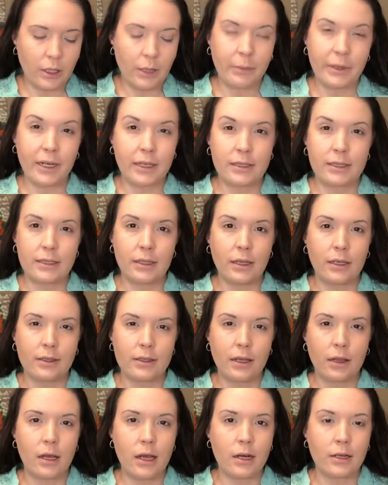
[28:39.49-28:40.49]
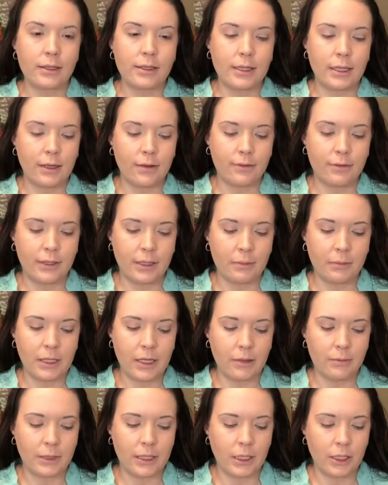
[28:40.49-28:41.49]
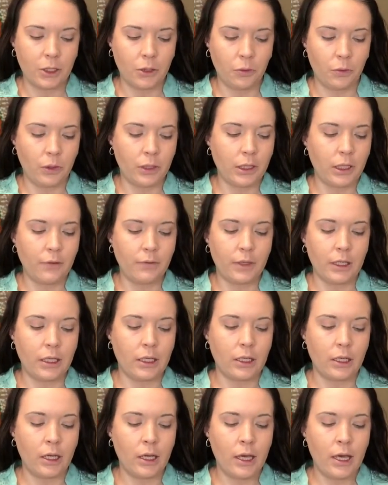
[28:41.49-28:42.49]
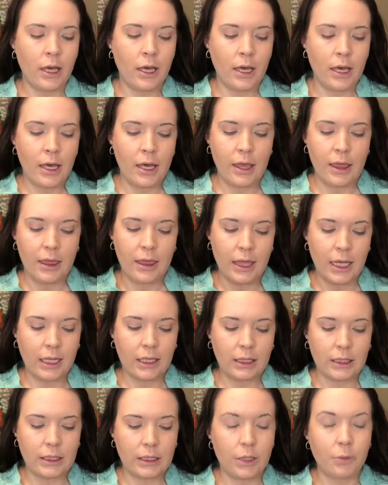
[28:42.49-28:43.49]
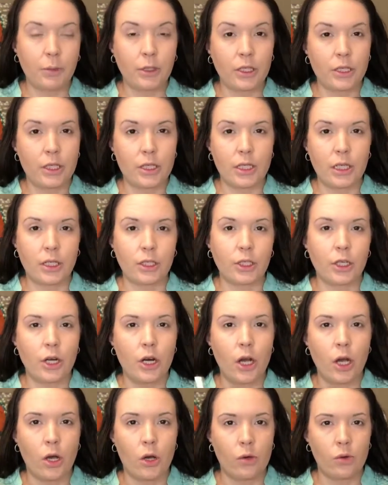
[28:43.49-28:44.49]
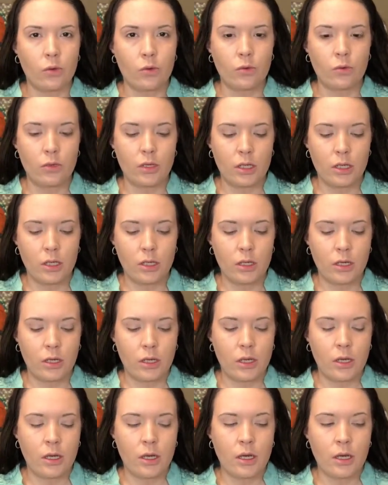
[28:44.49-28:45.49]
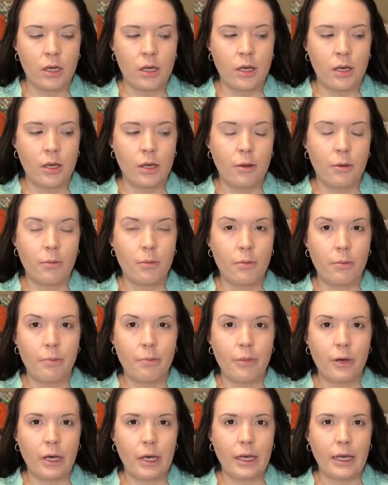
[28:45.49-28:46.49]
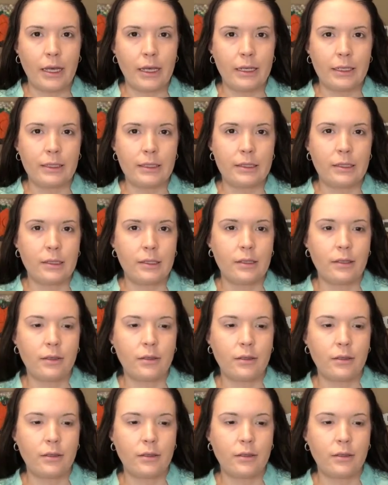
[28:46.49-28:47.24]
I mean, it's, it's a lot of stuff sometimes that you wouldn't even think to purchase on your own, but